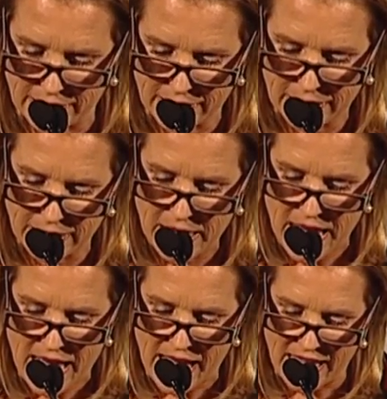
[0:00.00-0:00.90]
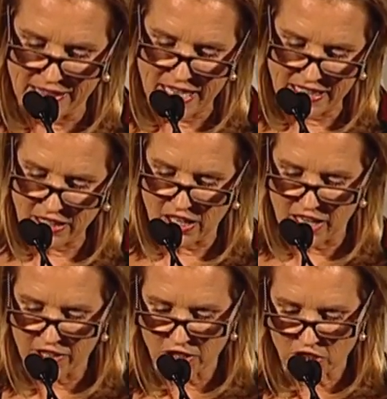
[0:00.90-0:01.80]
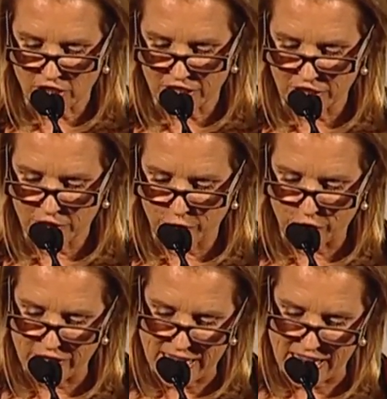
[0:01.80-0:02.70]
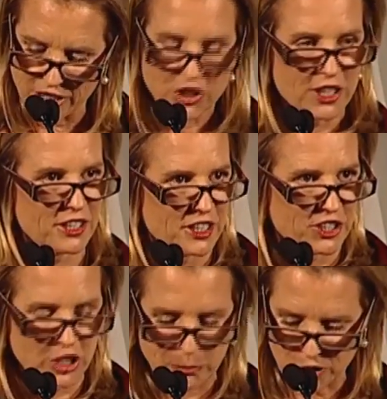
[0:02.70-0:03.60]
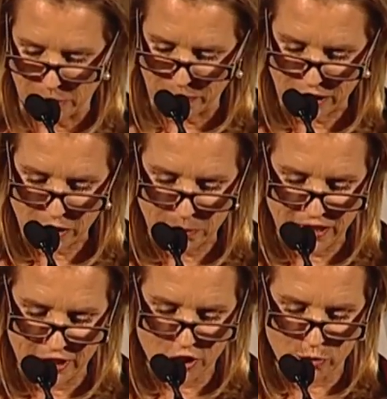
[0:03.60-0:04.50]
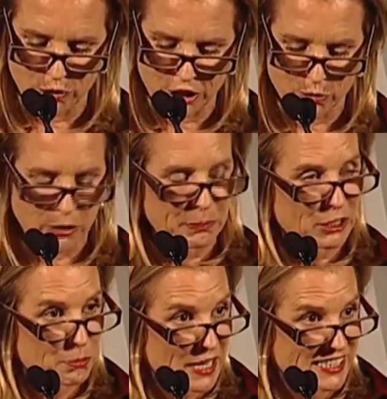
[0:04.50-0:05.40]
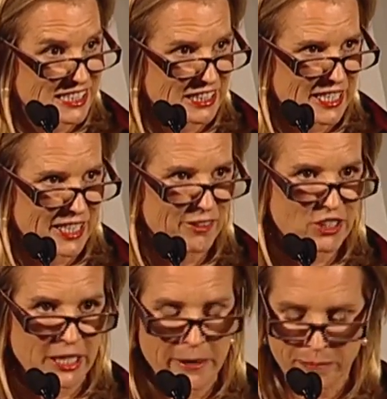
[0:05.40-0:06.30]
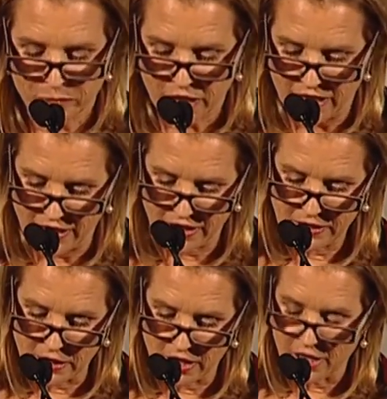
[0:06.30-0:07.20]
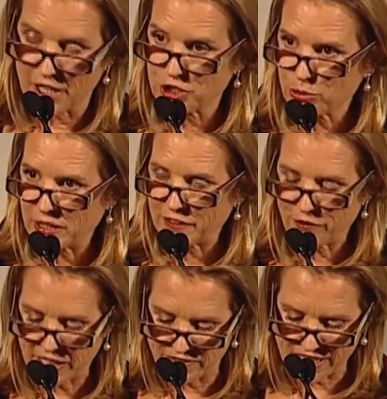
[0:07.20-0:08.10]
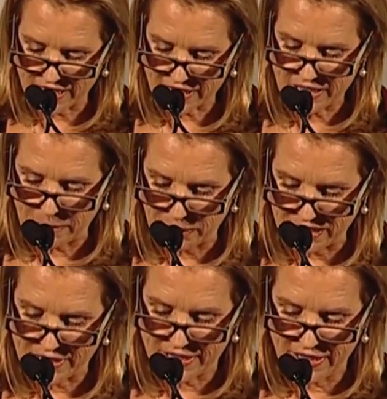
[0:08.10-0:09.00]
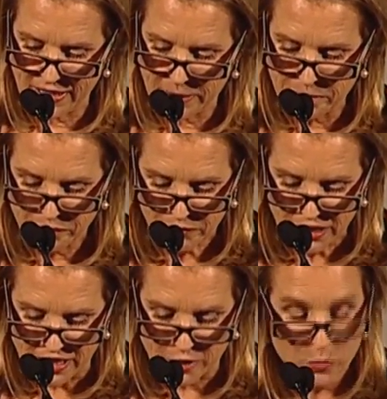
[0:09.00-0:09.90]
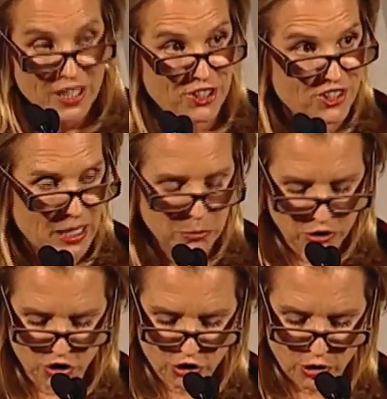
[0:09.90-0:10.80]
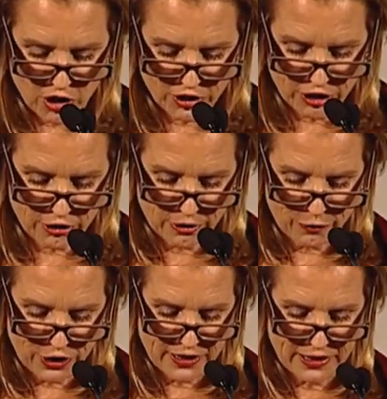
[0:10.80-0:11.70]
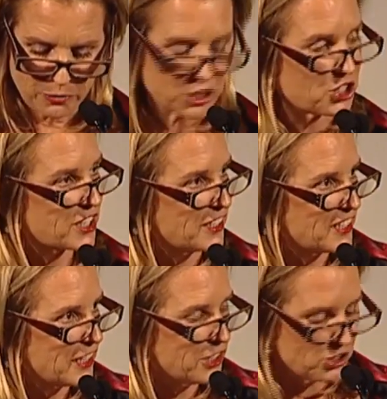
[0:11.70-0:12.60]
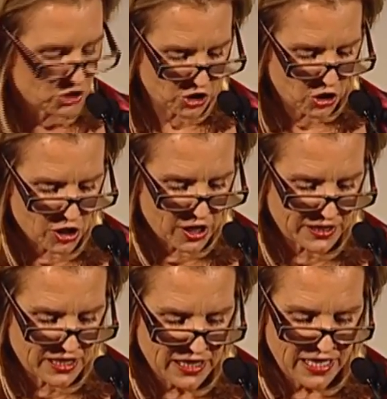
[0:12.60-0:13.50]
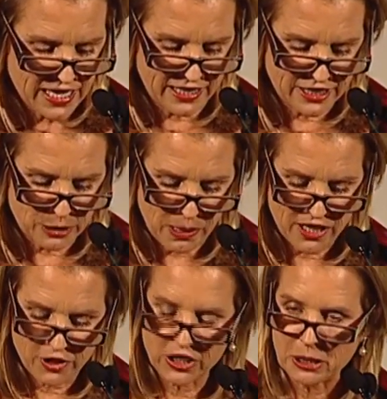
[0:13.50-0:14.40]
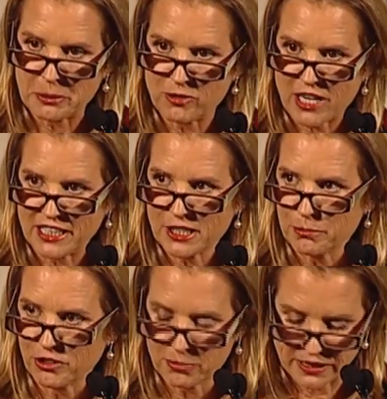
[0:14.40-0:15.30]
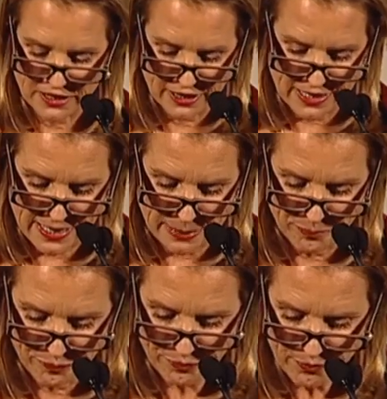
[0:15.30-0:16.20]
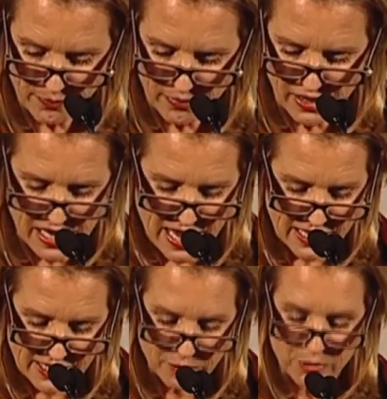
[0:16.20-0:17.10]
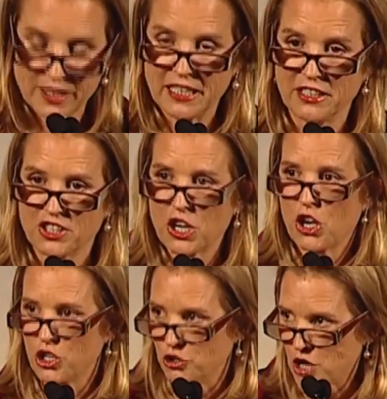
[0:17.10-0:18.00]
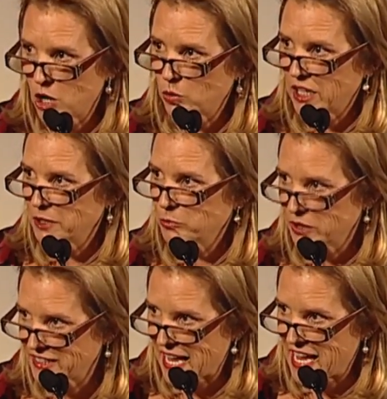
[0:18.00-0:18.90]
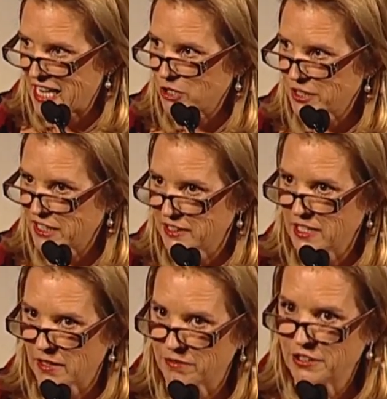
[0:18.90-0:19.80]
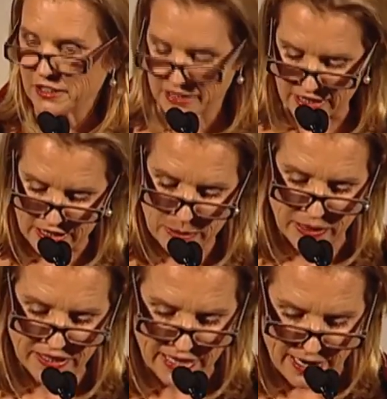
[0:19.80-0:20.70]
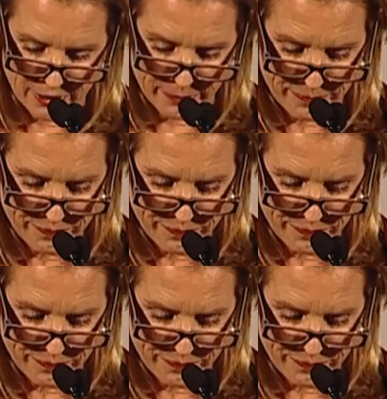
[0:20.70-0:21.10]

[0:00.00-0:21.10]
Uh, and then others argued for the ancient Egyptian pyramids, which were built by slaves in uh, 2560 BC, in which someone scrawled the graffiti which continues to haunt and inspire the human rights movement today. And it reads No one was angry enough to speak out.